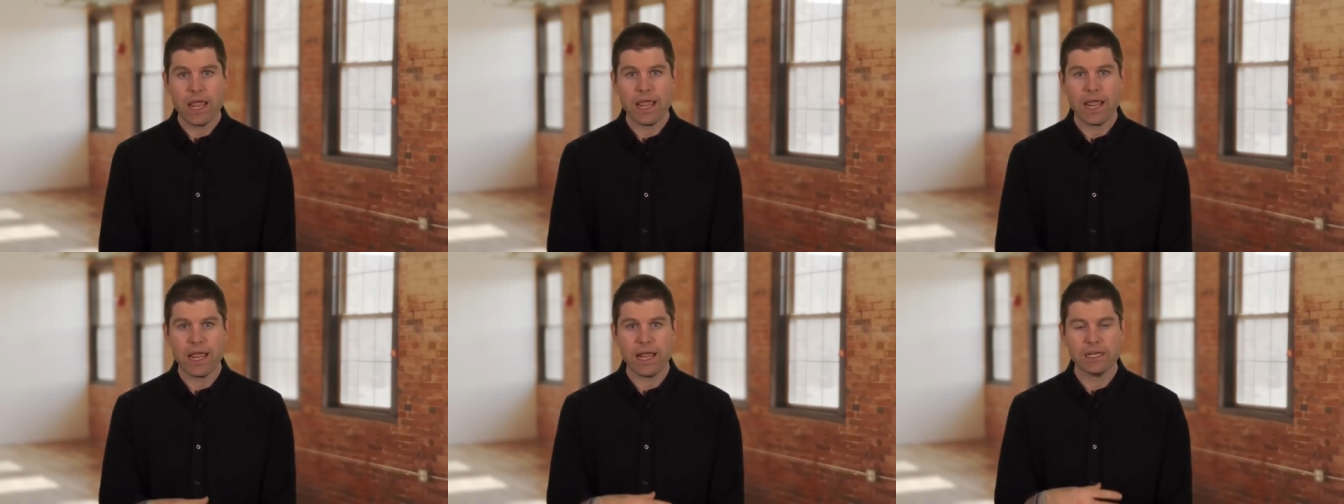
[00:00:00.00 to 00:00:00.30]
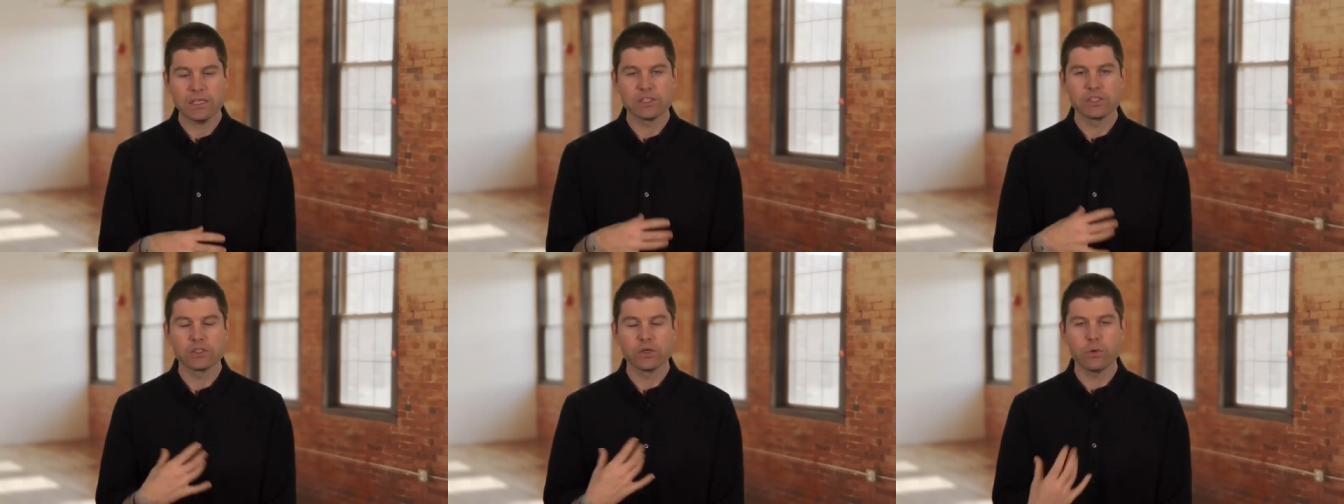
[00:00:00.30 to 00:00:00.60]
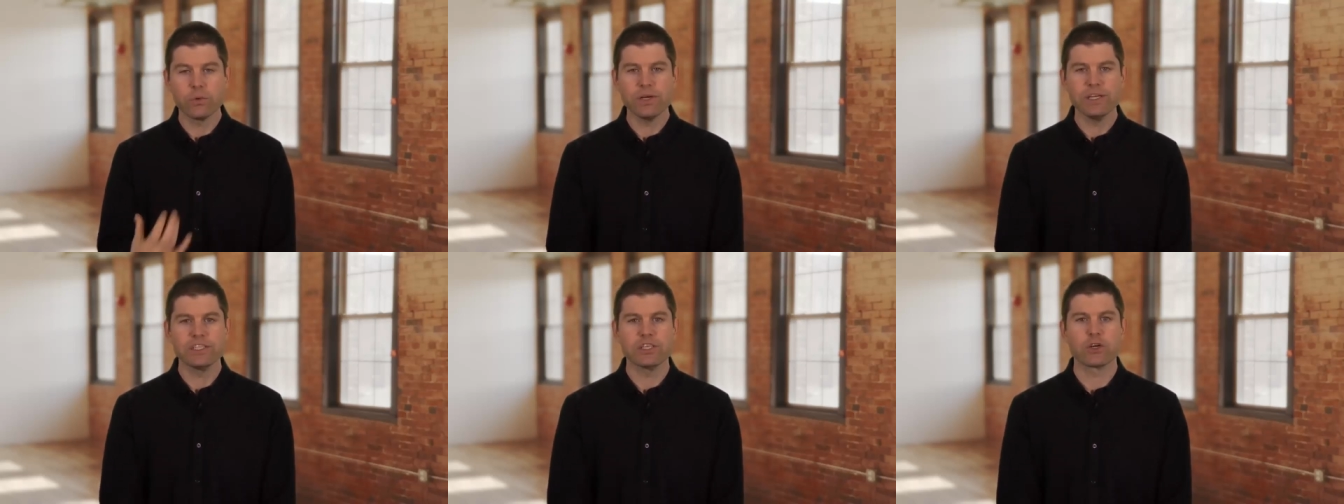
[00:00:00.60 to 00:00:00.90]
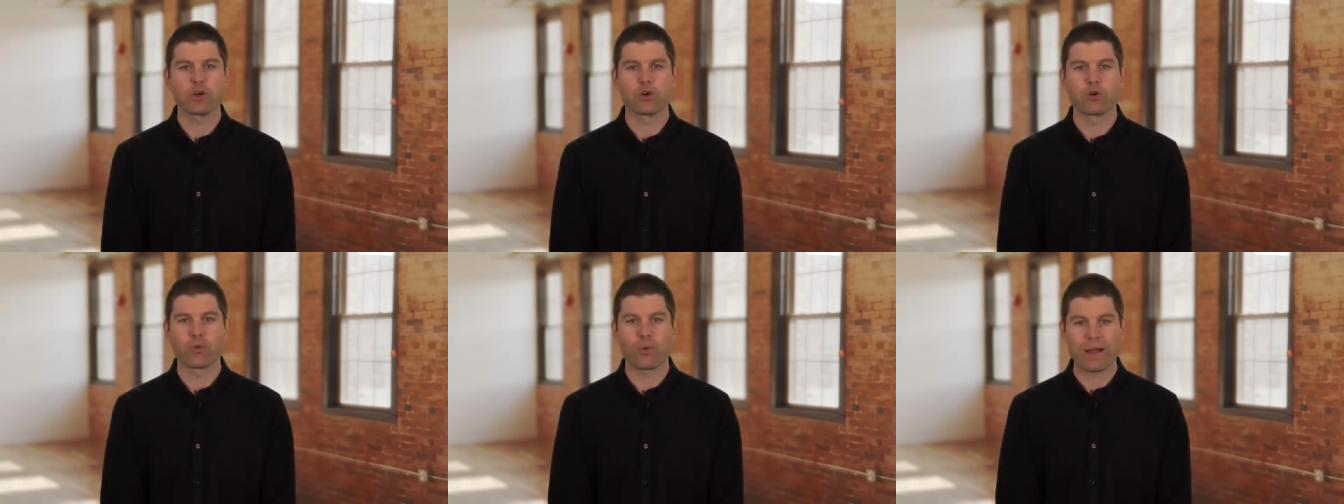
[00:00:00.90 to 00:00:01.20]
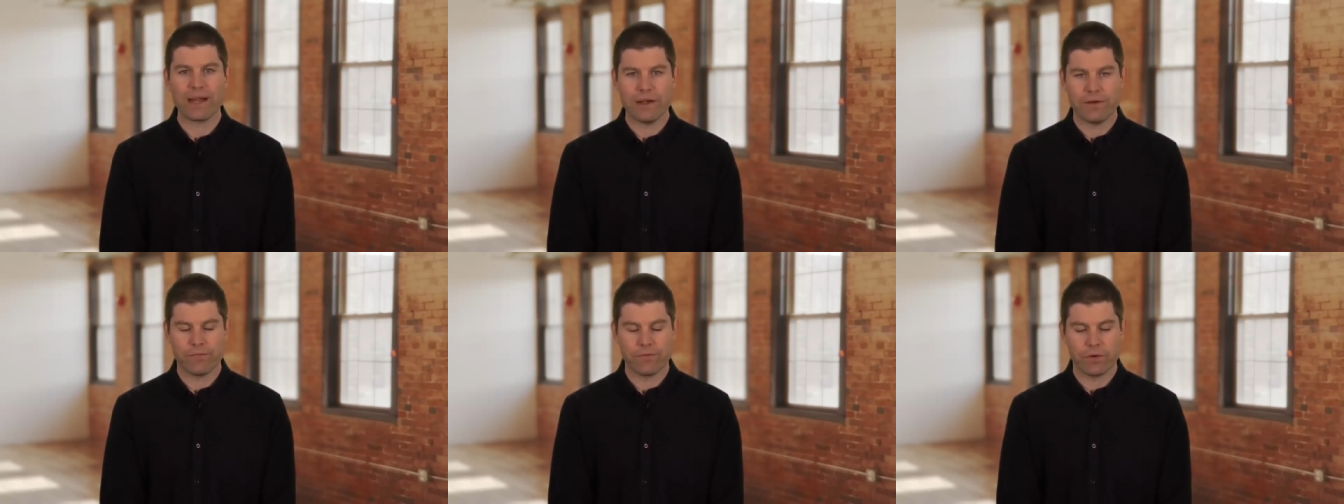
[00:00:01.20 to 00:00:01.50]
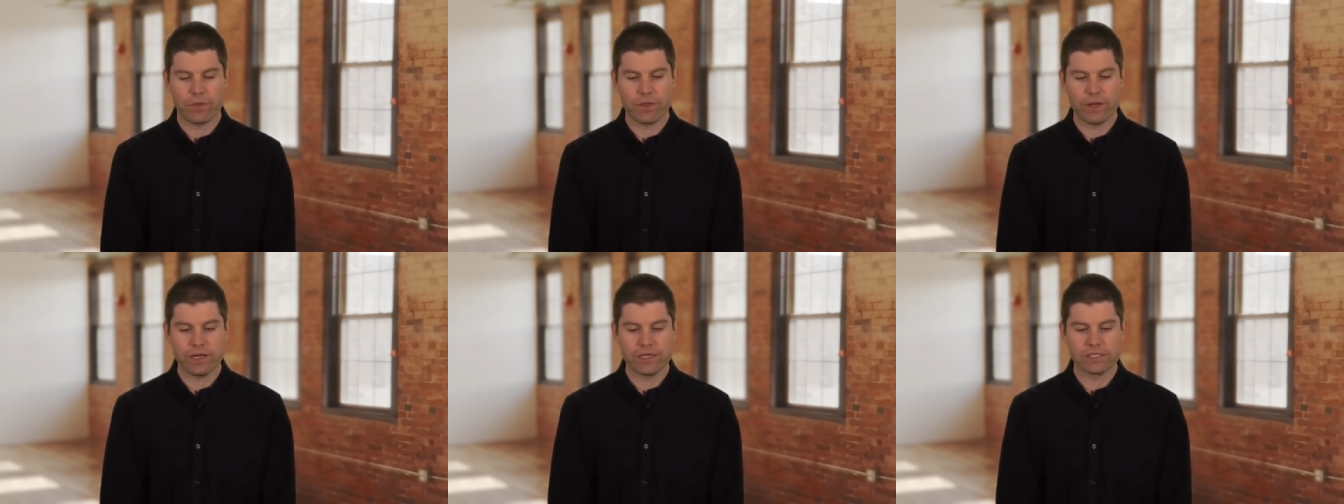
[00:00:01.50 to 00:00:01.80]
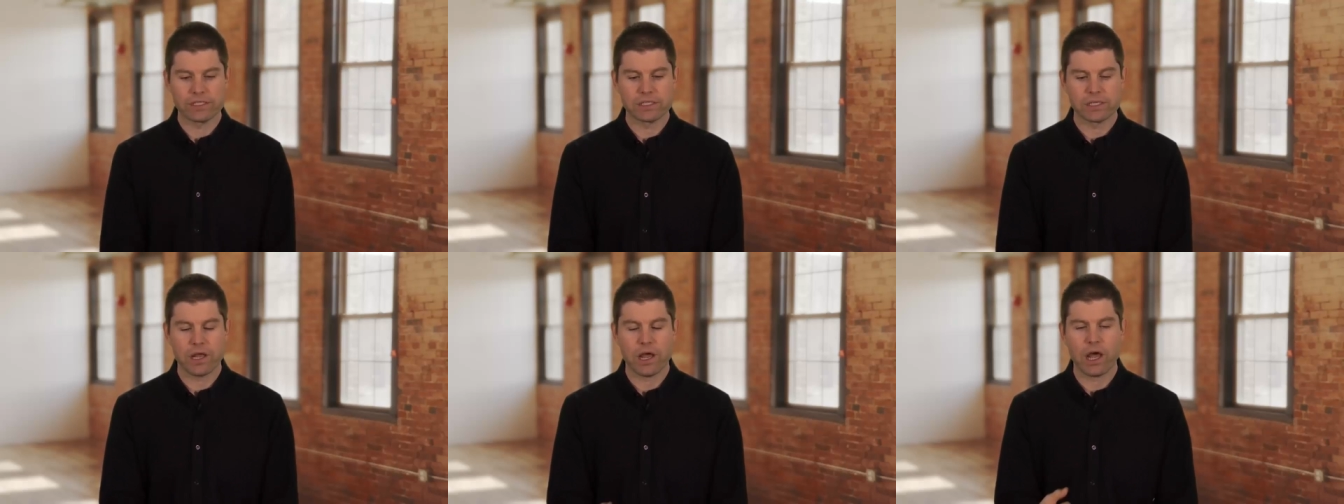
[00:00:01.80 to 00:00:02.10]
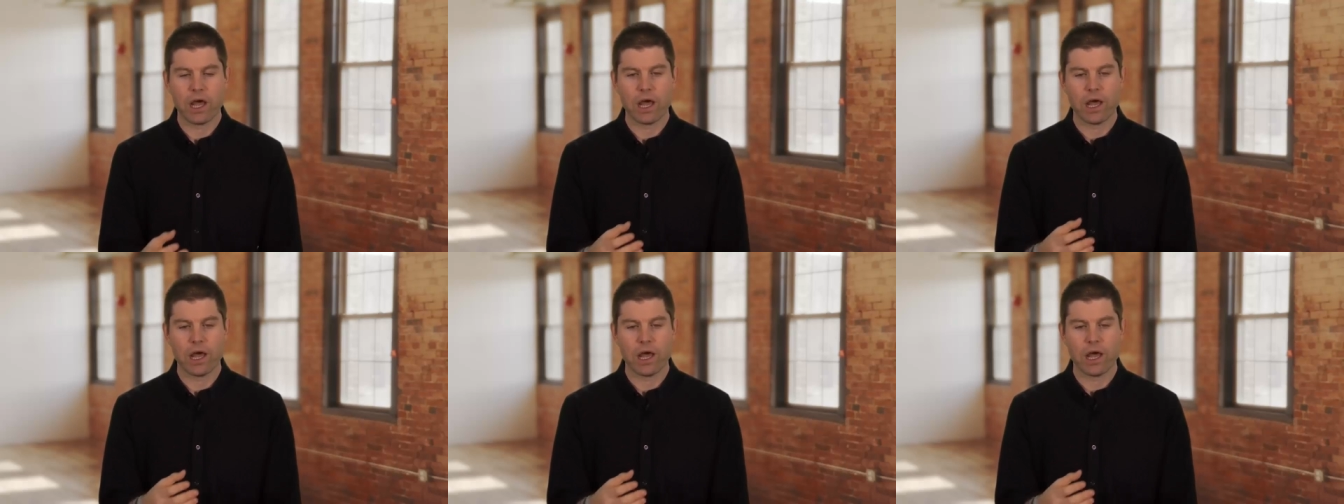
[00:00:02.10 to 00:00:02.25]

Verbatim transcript: And stories are great for this